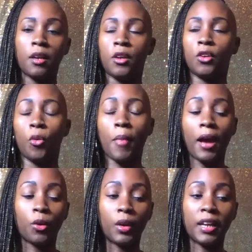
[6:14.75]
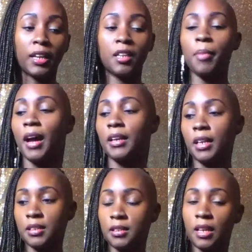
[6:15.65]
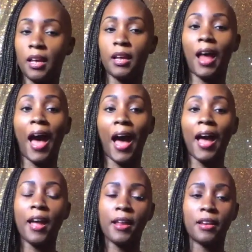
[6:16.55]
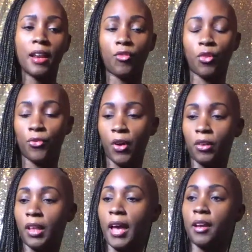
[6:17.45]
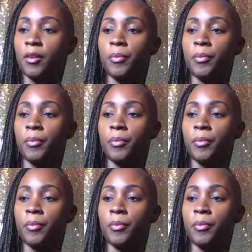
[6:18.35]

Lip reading: No matter what anybody has said, I never felt like